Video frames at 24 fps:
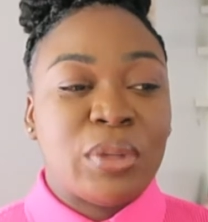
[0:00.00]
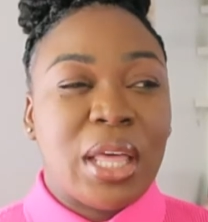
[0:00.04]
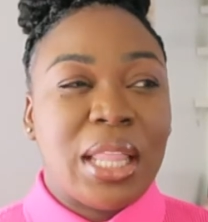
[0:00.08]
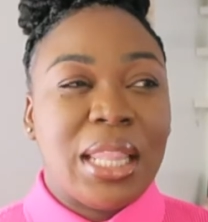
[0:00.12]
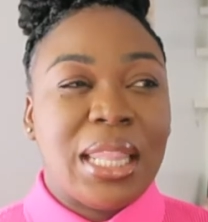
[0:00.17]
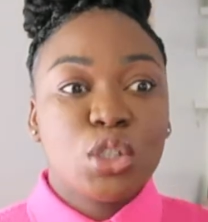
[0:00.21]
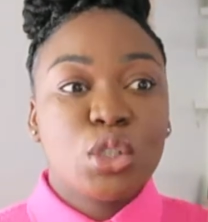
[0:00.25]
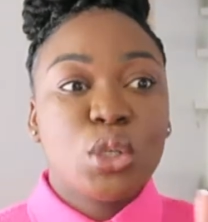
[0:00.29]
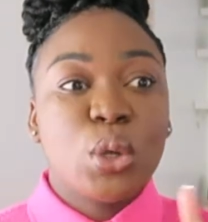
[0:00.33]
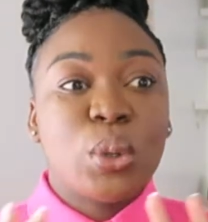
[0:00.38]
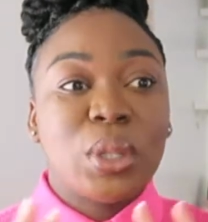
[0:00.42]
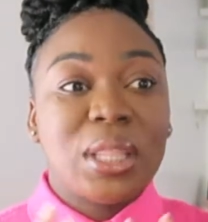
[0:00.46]

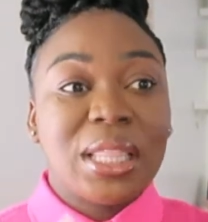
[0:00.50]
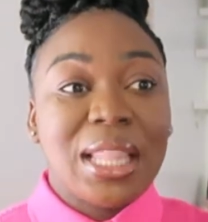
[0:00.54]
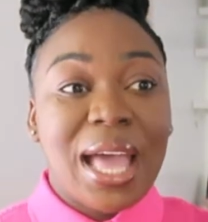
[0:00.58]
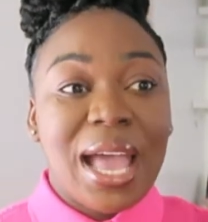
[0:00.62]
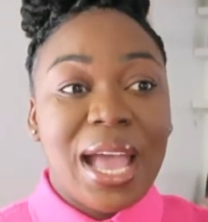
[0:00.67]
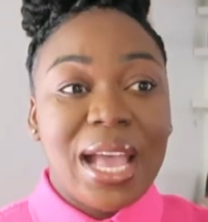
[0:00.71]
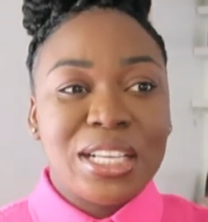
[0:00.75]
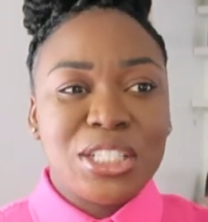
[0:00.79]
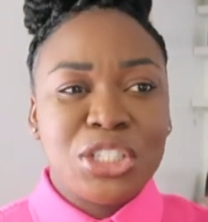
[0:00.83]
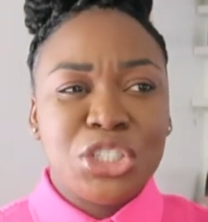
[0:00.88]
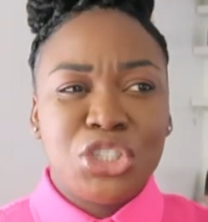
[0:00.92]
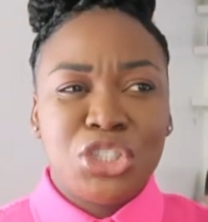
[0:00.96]
so
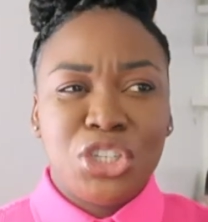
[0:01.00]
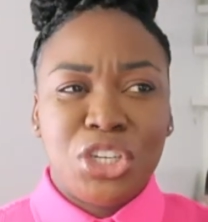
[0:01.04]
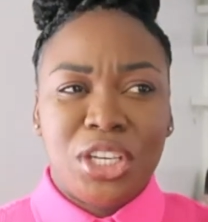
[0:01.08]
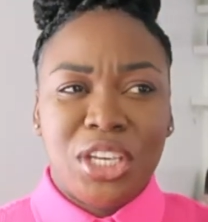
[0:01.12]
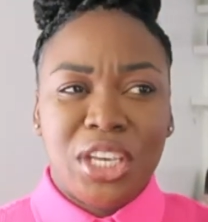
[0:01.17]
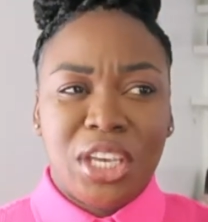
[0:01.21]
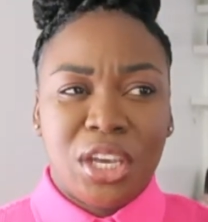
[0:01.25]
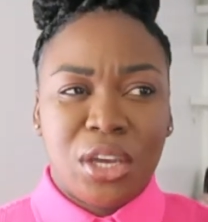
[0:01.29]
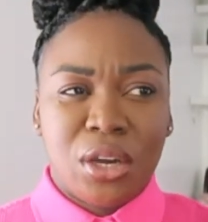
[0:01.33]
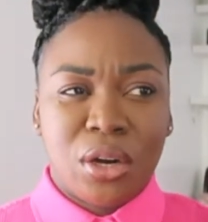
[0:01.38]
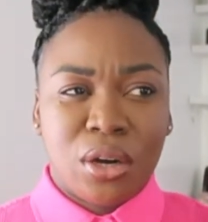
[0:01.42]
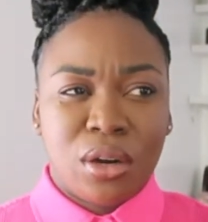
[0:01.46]
last
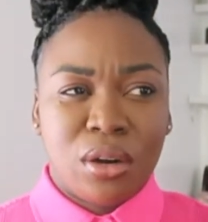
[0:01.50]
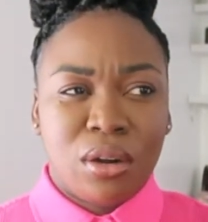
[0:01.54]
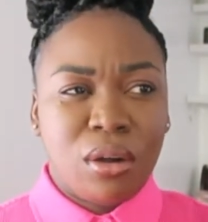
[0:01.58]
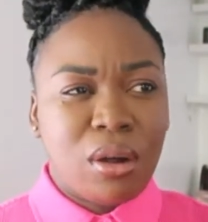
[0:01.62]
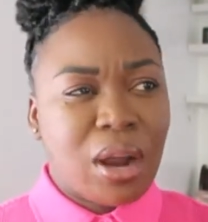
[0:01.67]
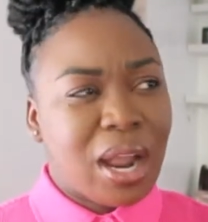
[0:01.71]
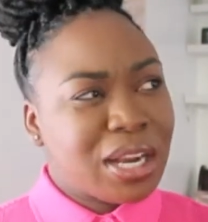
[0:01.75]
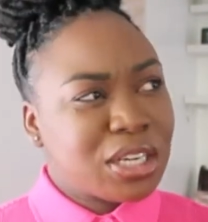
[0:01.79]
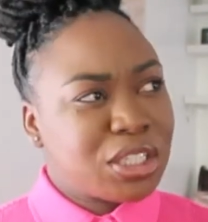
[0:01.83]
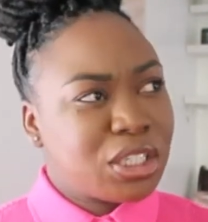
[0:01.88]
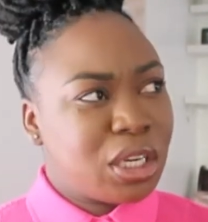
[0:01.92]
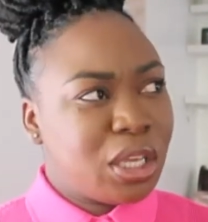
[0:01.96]
year, or
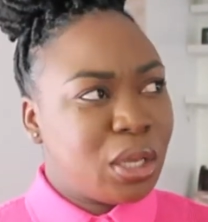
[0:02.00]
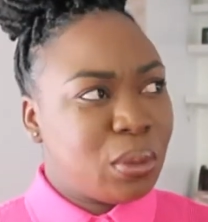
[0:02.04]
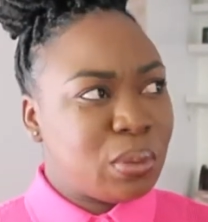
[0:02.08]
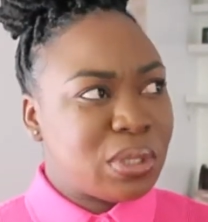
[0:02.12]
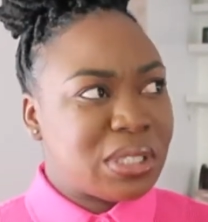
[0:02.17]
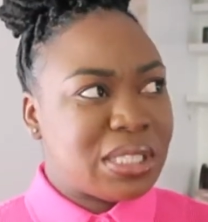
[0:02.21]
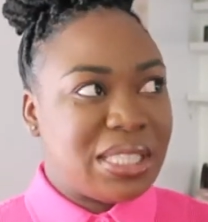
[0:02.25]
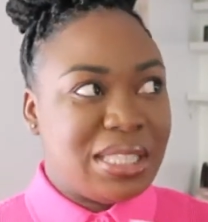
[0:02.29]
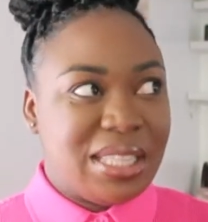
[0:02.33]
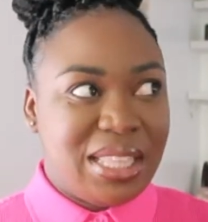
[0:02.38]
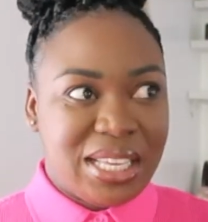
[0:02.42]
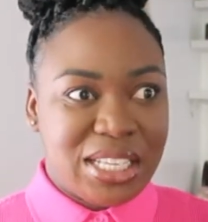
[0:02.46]
actually it
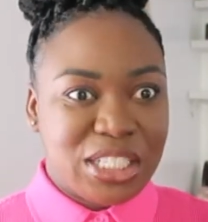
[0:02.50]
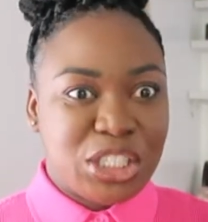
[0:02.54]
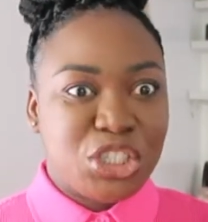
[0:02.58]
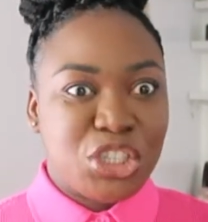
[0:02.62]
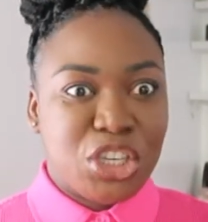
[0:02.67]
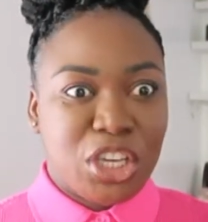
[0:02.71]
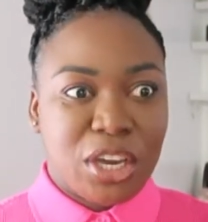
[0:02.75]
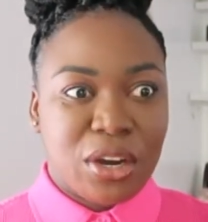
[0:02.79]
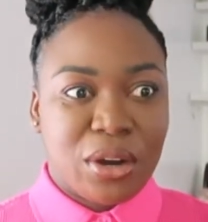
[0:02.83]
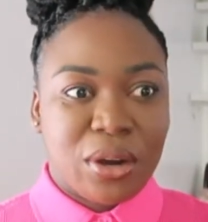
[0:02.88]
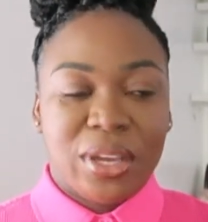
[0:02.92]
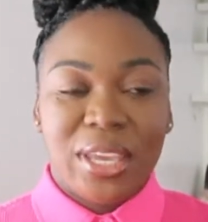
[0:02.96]
was this
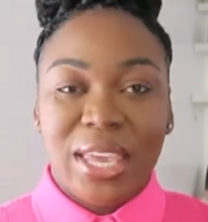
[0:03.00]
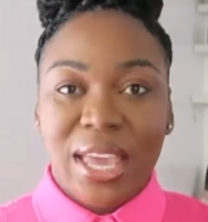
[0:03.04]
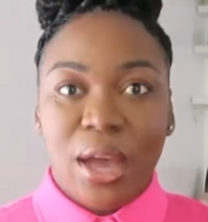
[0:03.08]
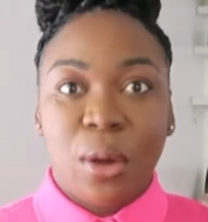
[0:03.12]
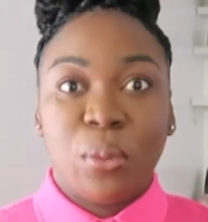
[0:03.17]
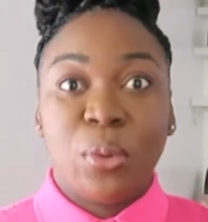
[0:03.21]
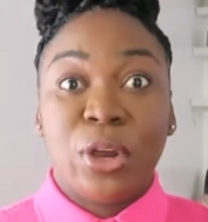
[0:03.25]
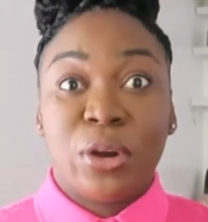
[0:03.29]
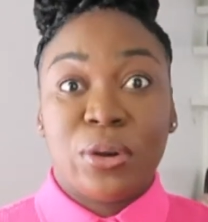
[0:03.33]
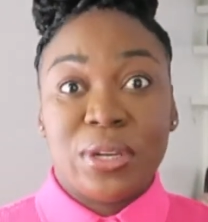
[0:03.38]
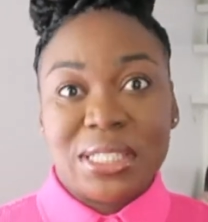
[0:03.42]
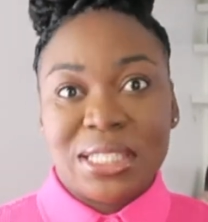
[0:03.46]
year, yeah,
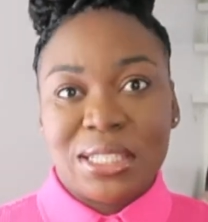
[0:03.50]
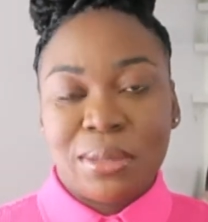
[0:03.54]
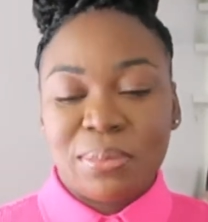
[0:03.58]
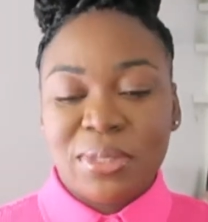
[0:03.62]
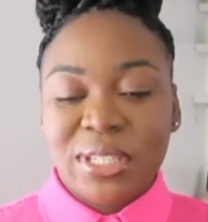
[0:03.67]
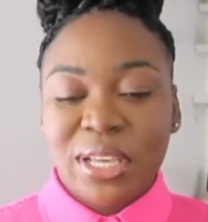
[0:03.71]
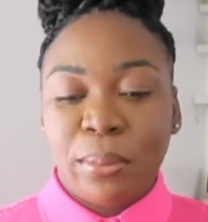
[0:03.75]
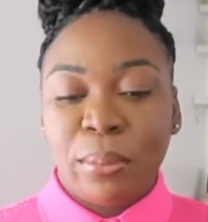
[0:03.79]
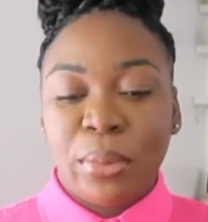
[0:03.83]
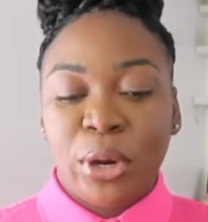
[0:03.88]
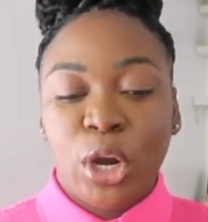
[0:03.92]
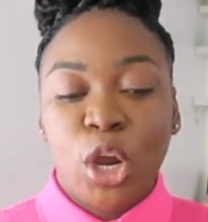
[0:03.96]
we are in
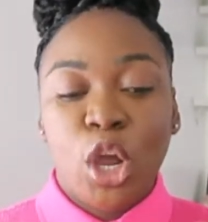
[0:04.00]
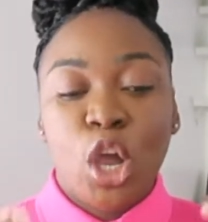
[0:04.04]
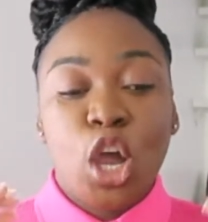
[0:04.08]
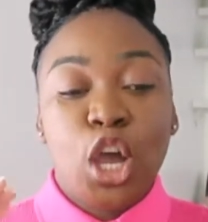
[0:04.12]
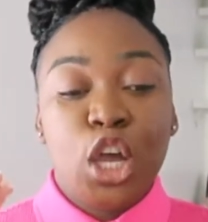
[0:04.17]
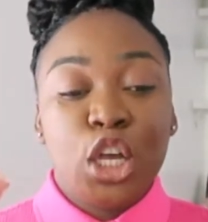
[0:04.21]
September,